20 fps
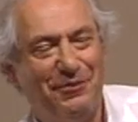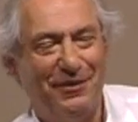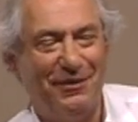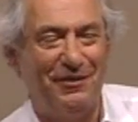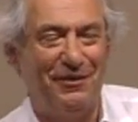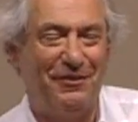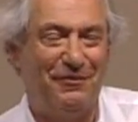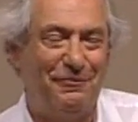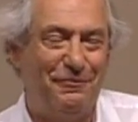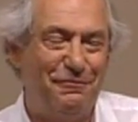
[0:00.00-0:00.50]

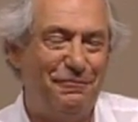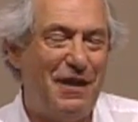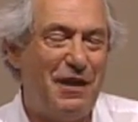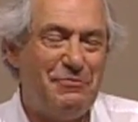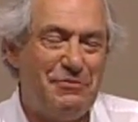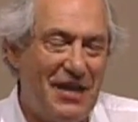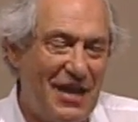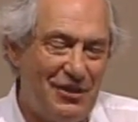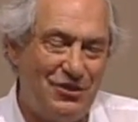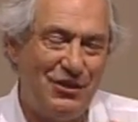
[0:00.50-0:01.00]
the
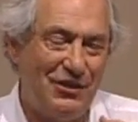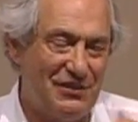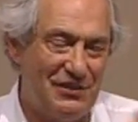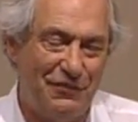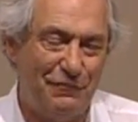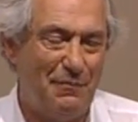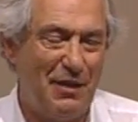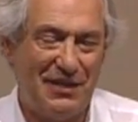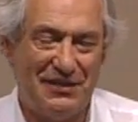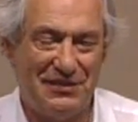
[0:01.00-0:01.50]
foundations
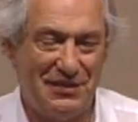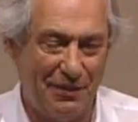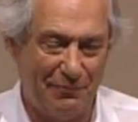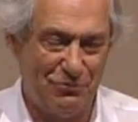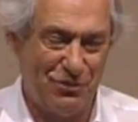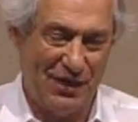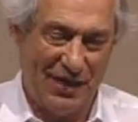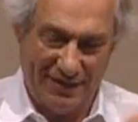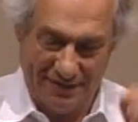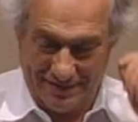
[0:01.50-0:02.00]
of my
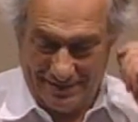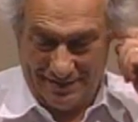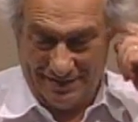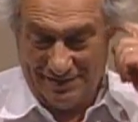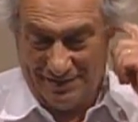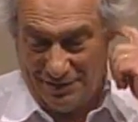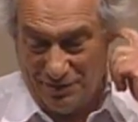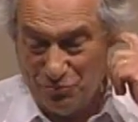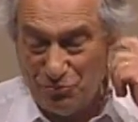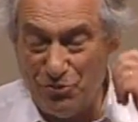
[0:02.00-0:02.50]
subject,
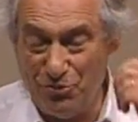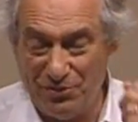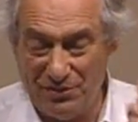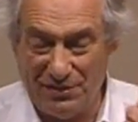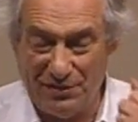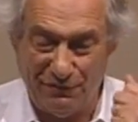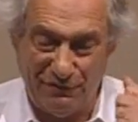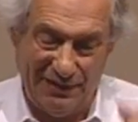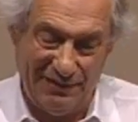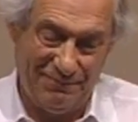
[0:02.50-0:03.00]
the, the roots
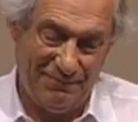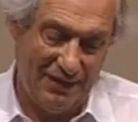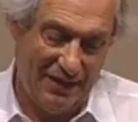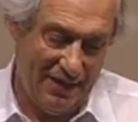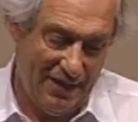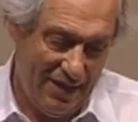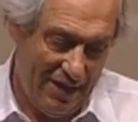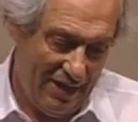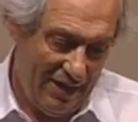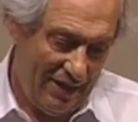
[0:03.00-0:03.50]
of it.
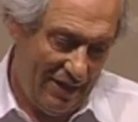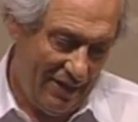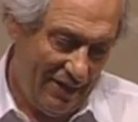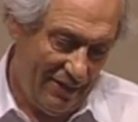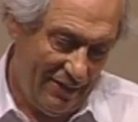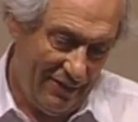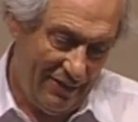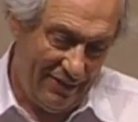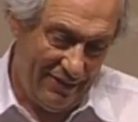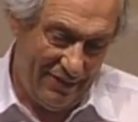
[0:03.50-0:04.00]

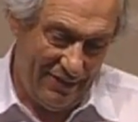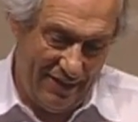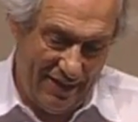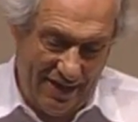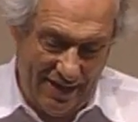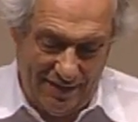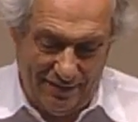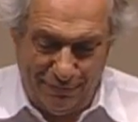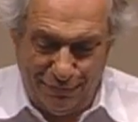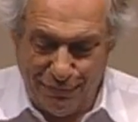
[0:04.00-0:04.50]
Uh,
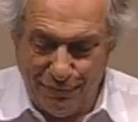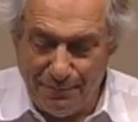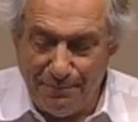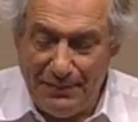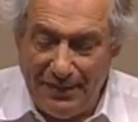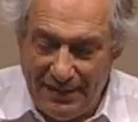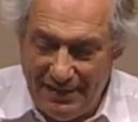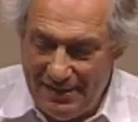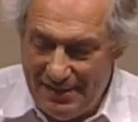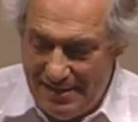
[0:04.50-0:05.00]
and for
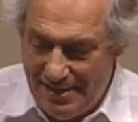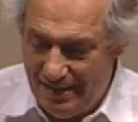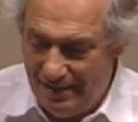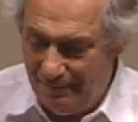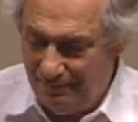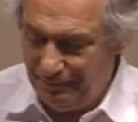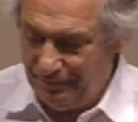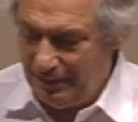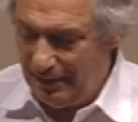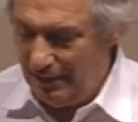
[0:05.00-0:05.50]
me,
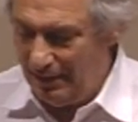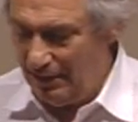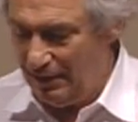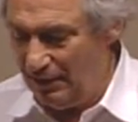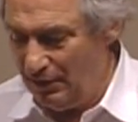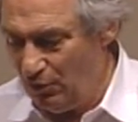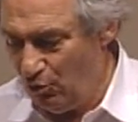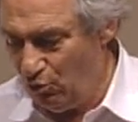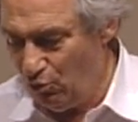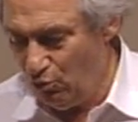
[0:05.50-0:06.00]

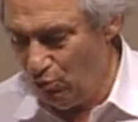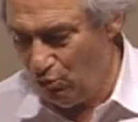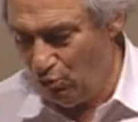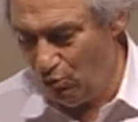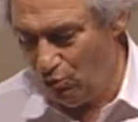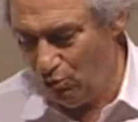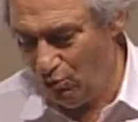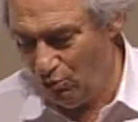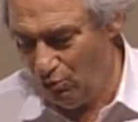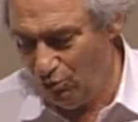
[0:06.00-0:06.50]
uh,
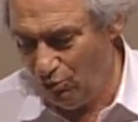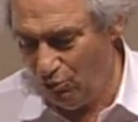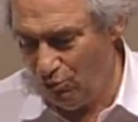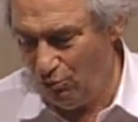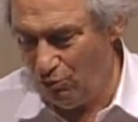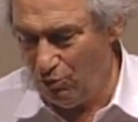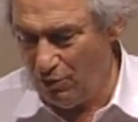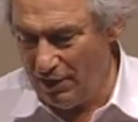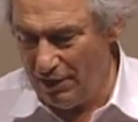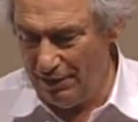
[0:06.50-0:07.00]

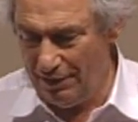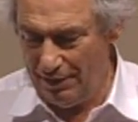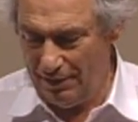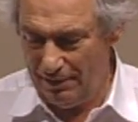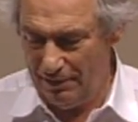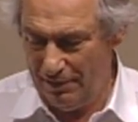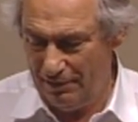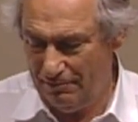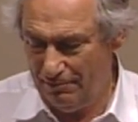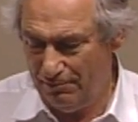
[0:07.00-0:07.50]
one of
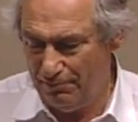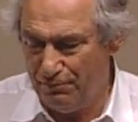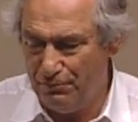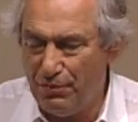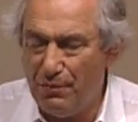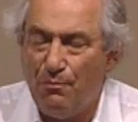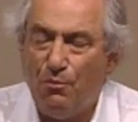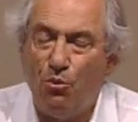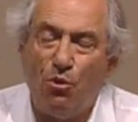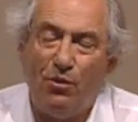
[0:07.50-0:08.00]
the
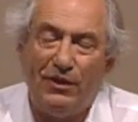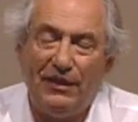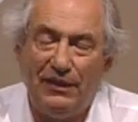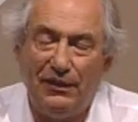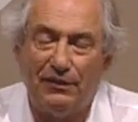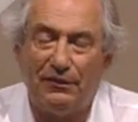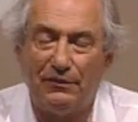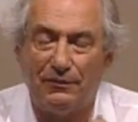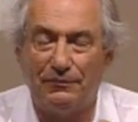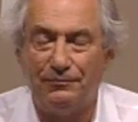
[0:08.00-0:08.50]

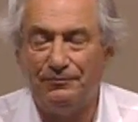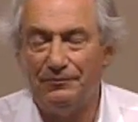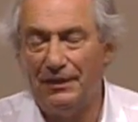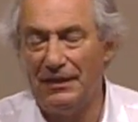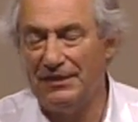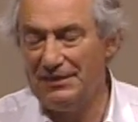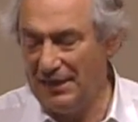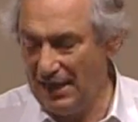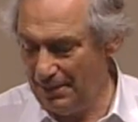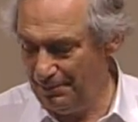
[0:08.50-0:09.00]
primordial
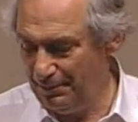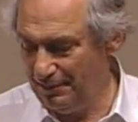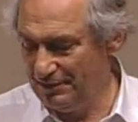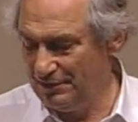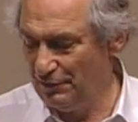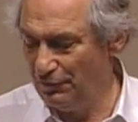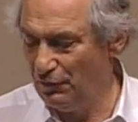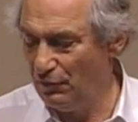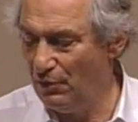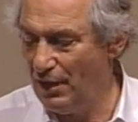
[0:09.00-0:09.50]
examples
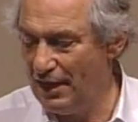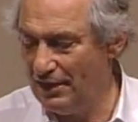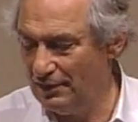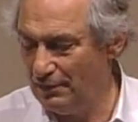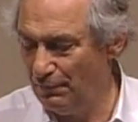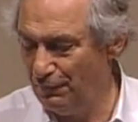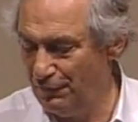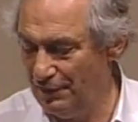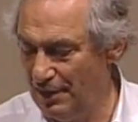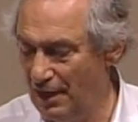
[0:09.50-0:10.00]
of a
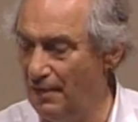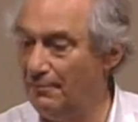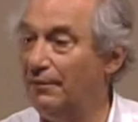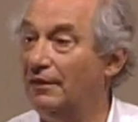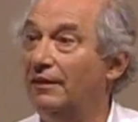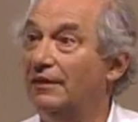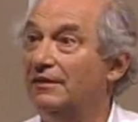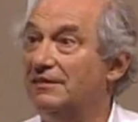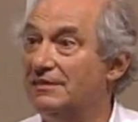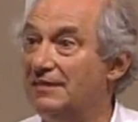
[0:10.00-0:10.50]
random
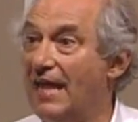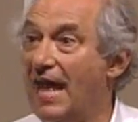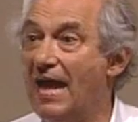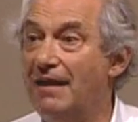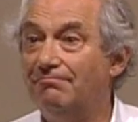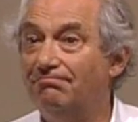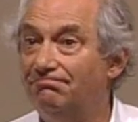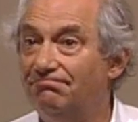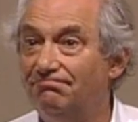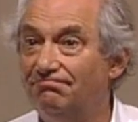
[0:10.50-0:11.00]
phenomena is
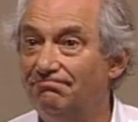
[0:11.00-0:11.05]
that.